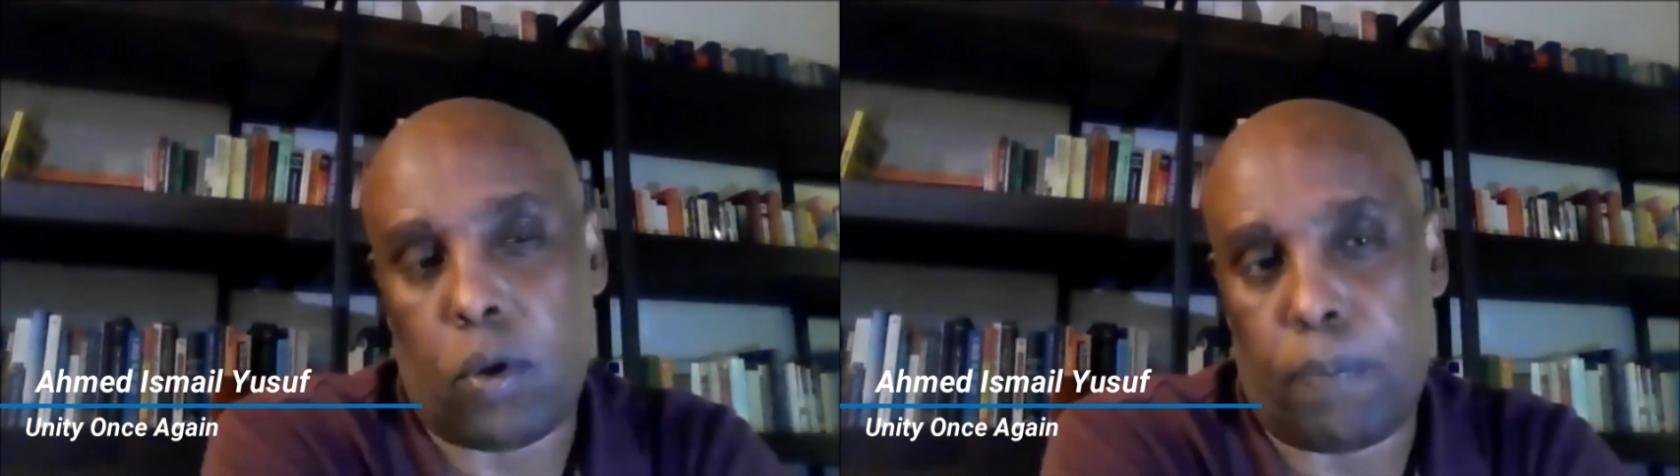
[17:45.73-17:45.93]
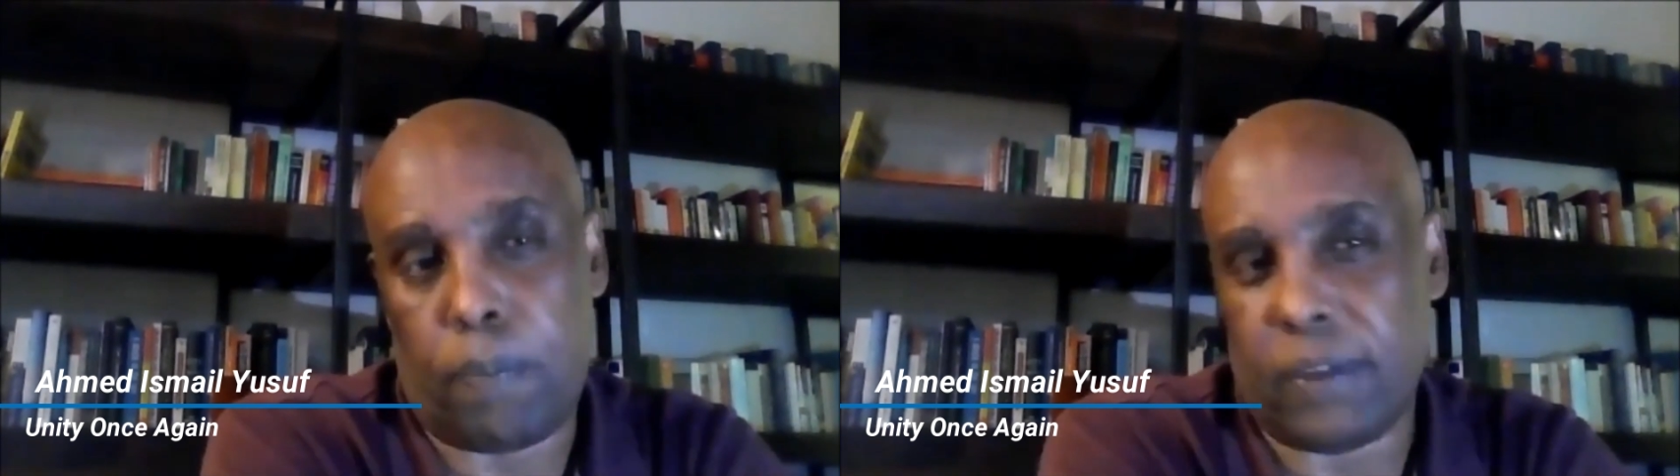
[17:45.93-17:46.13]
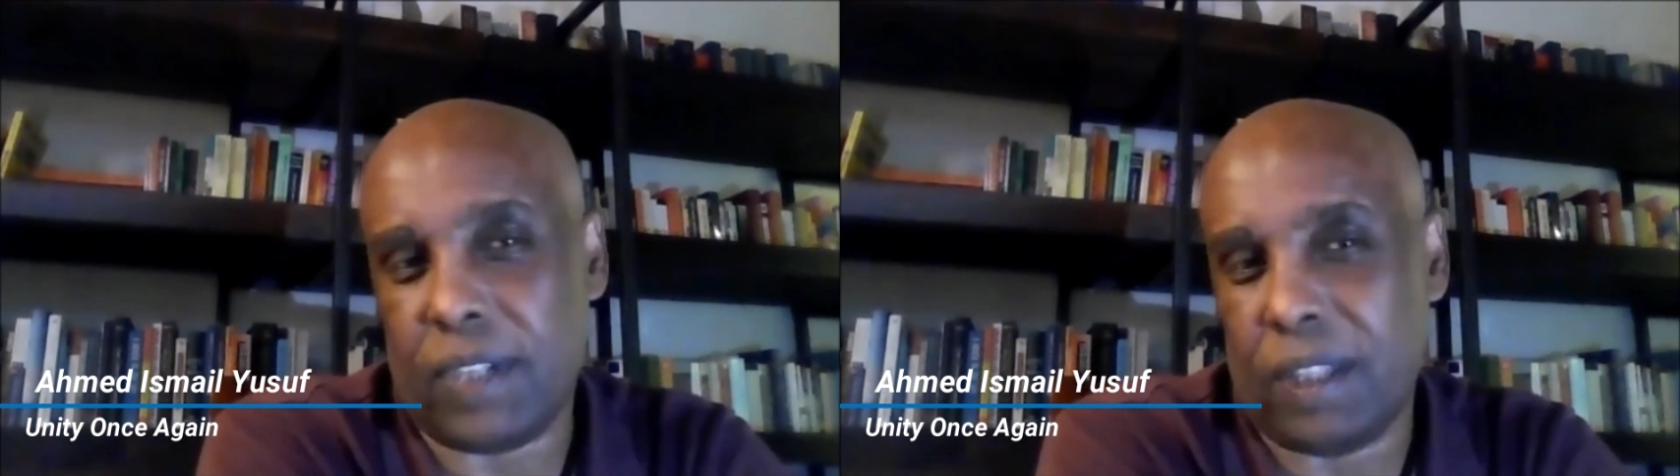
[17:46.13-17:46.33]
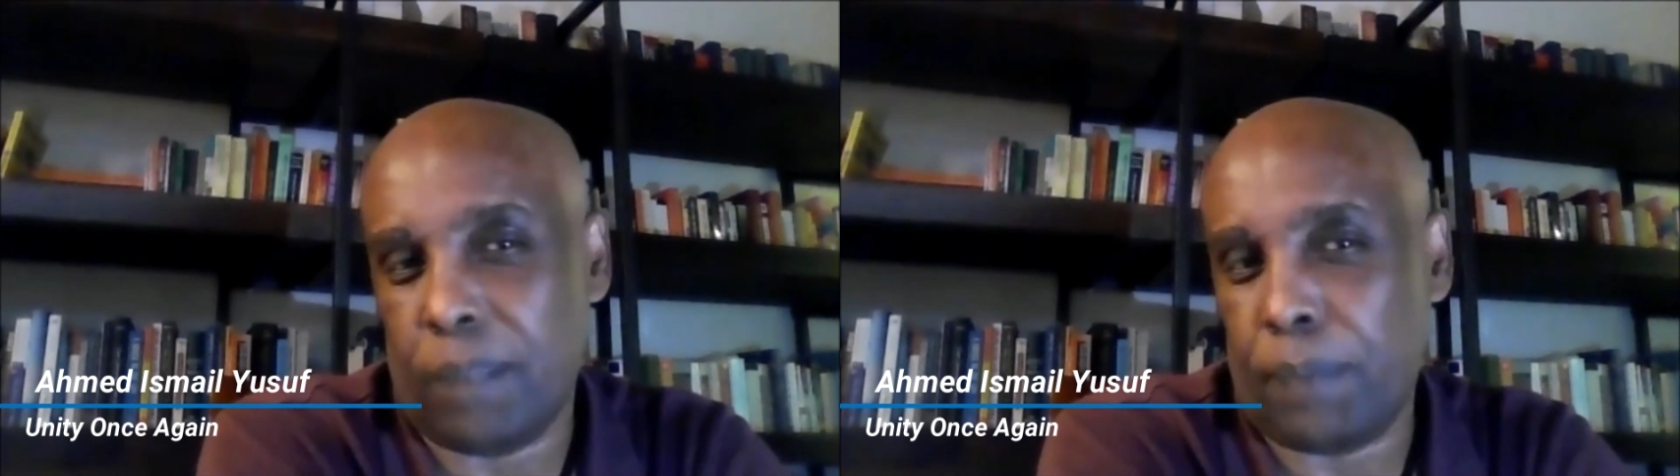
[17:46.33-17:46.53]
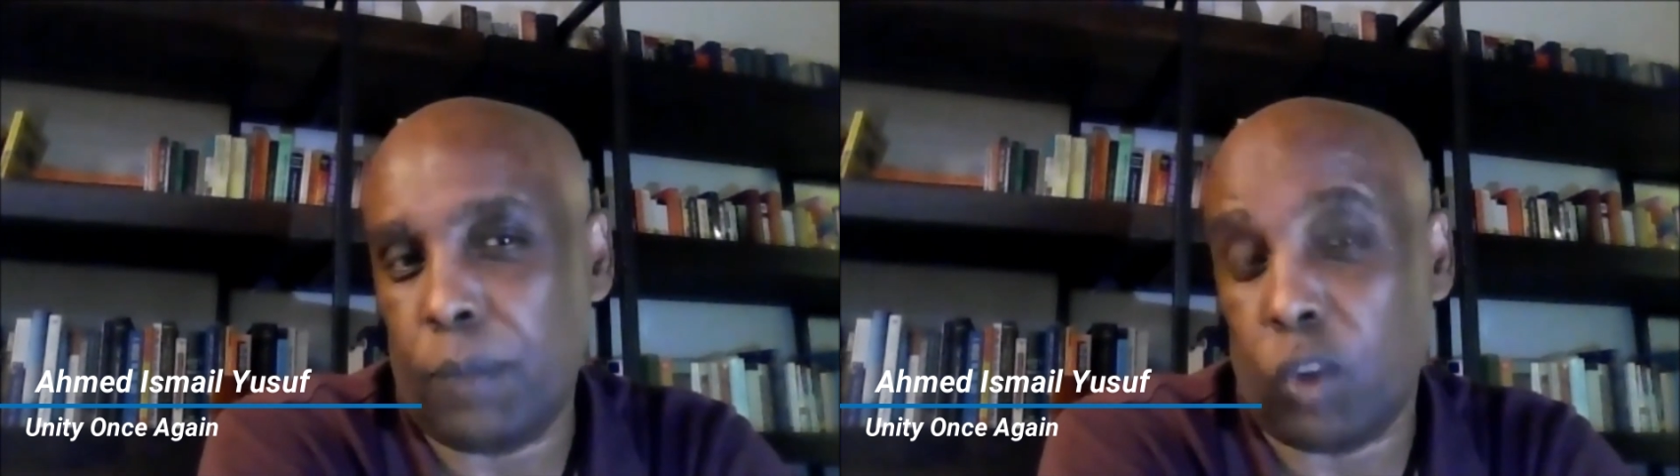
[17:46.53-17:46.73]
represent
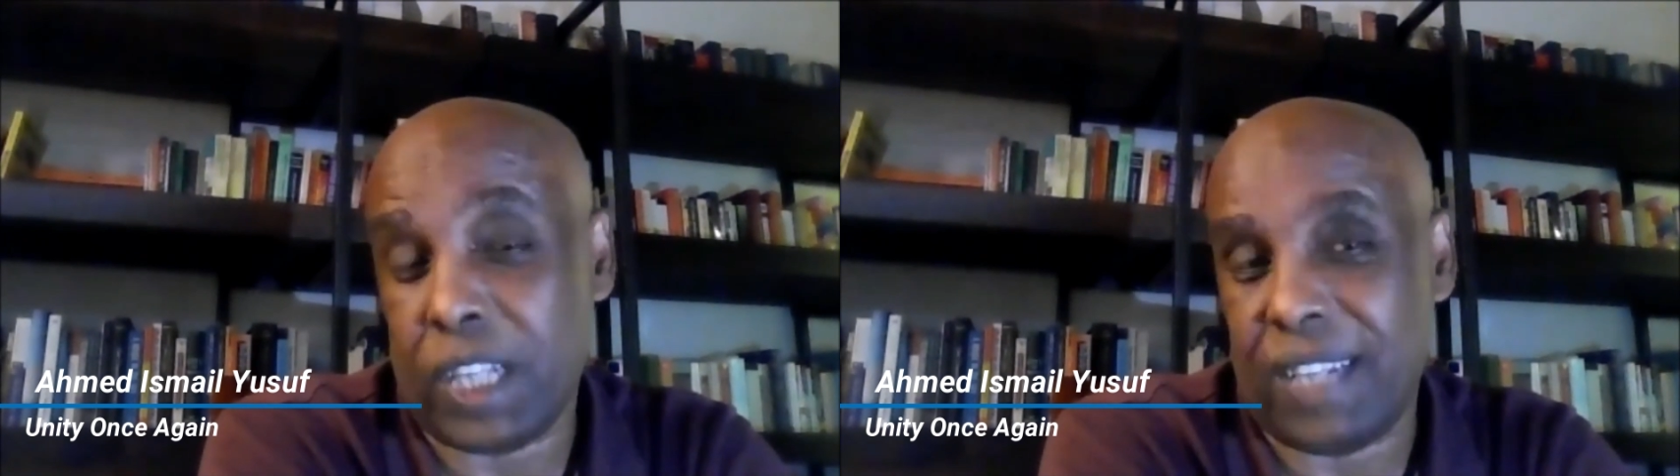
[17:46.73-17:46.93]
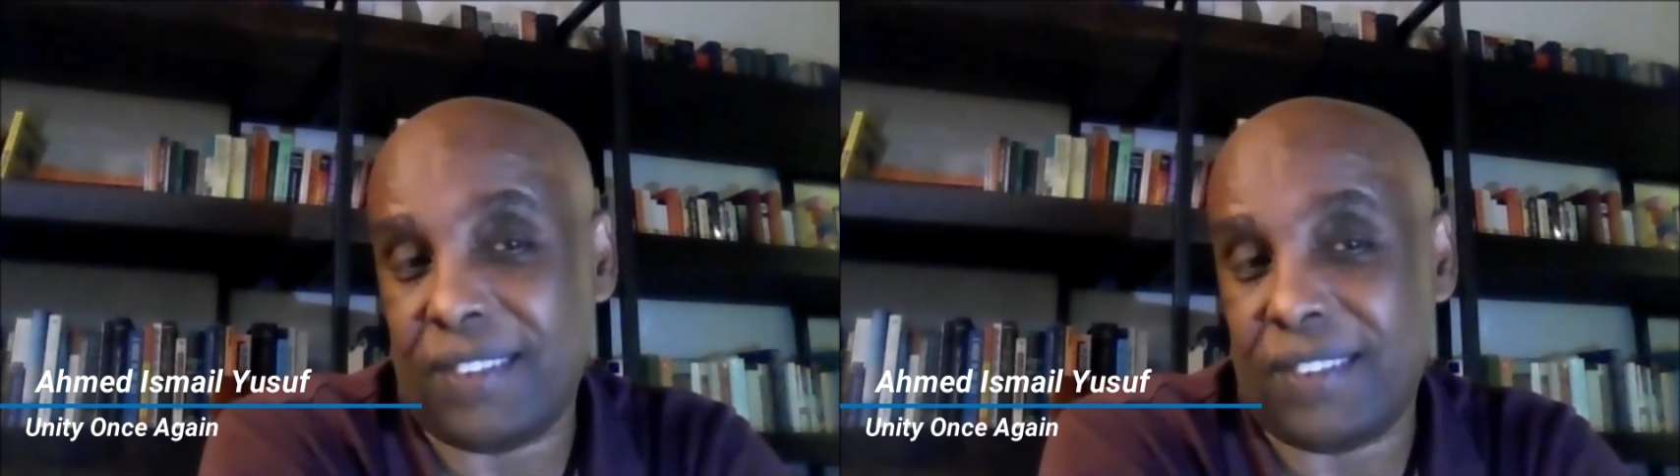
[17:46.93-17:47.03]
the people that